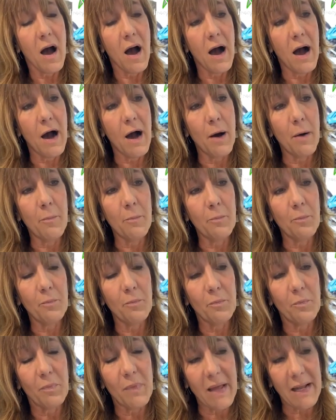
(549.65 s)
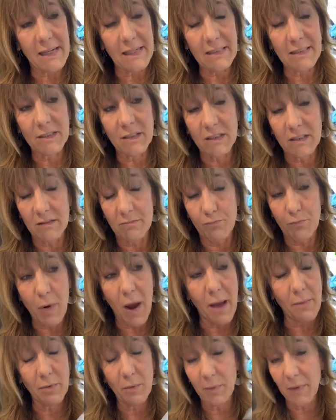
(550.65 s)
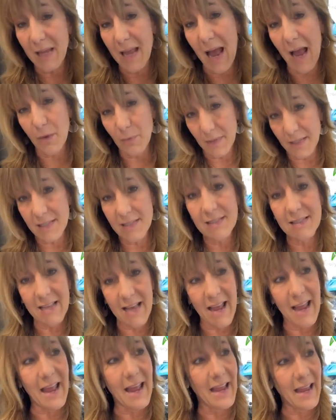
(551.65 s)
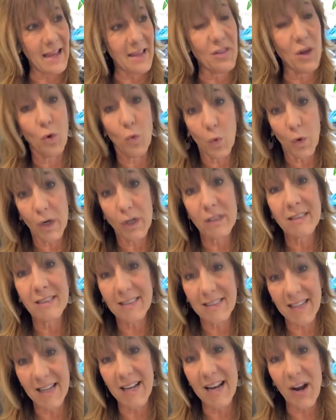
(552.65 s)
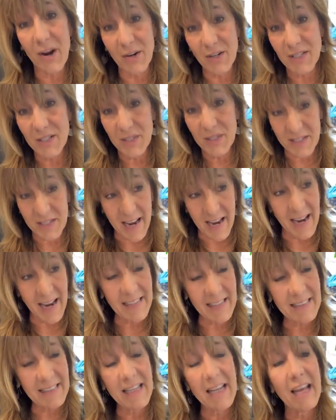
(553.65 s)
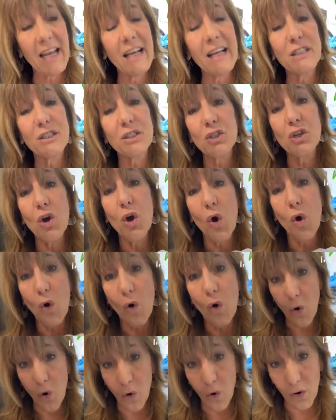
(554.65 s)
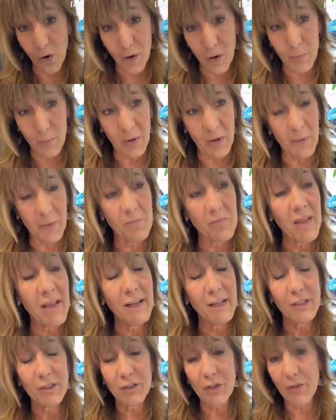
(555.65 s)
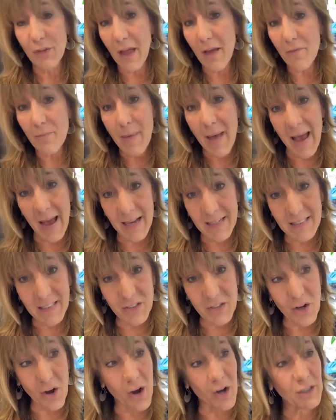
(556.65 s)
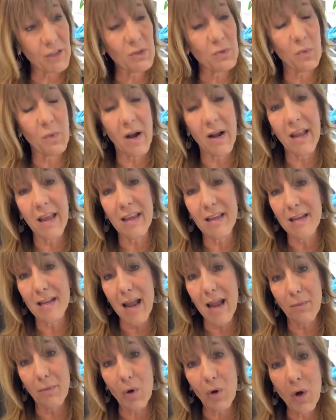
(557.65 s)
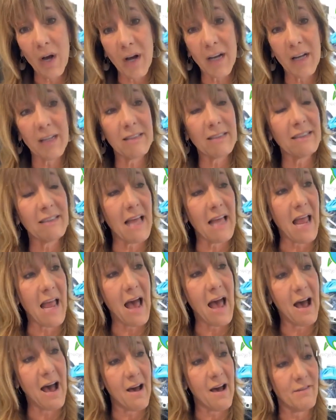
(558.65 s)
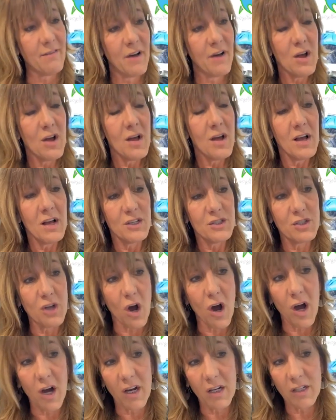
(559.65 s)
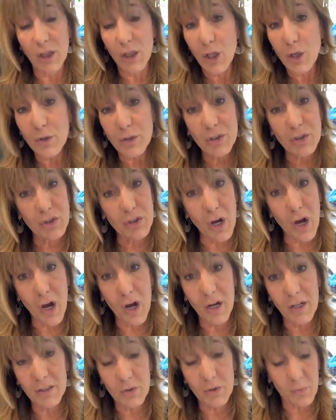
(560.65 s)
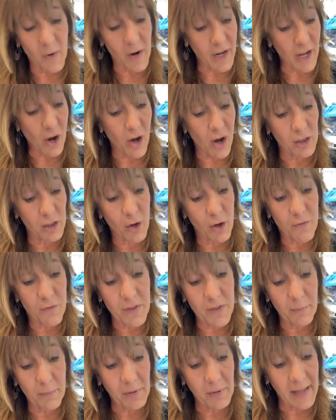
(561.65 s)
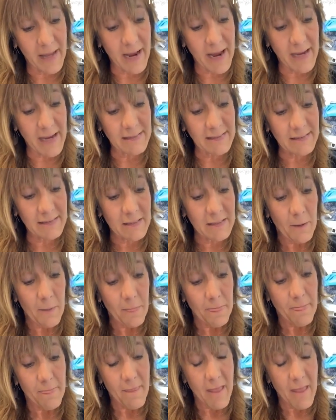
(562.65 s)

It is probably, I would say, the worst in our state. It's horrible. So they have packs of dogs running in neighborhoods. They have loose dogs running all over the place.